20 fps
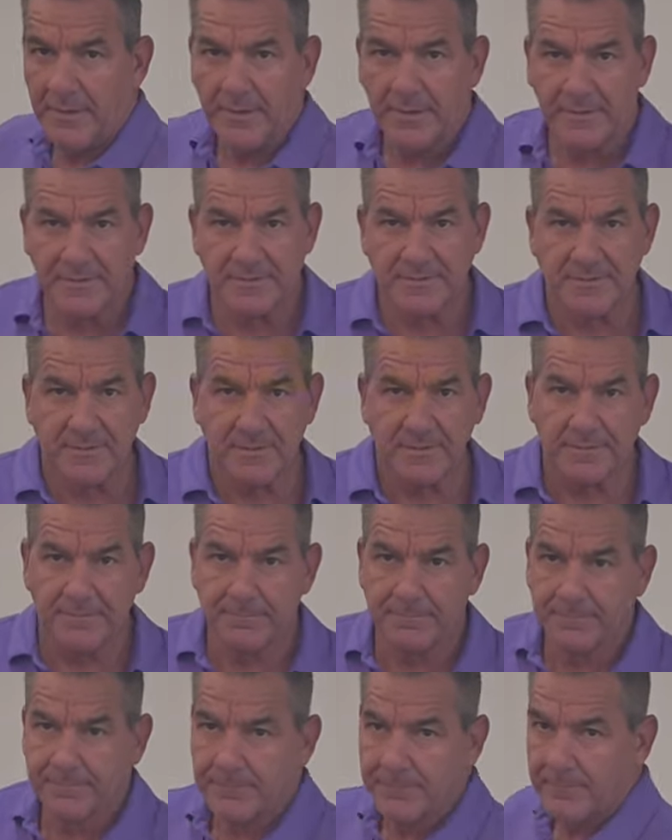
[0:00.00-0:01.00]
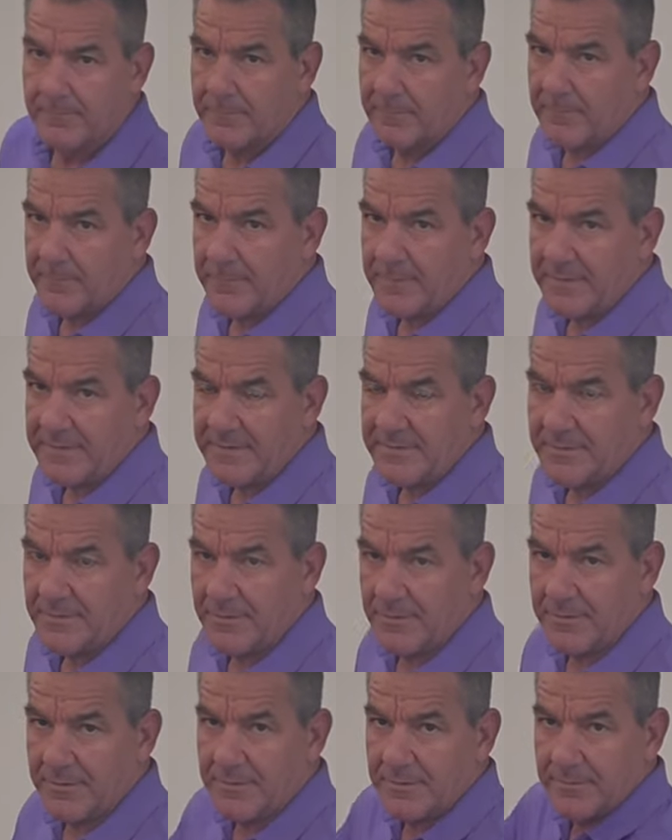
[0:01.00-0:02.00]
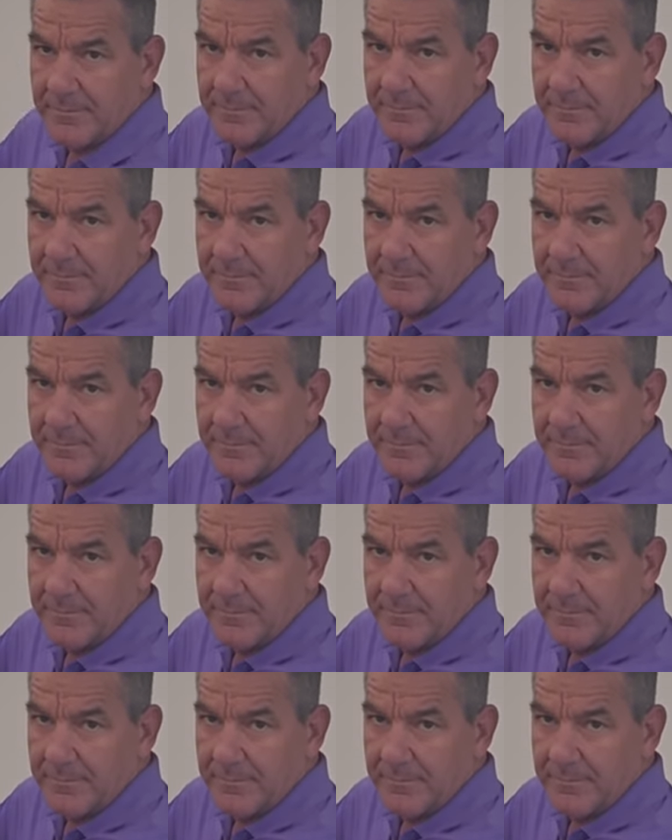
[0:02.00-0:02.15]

is that that's turned,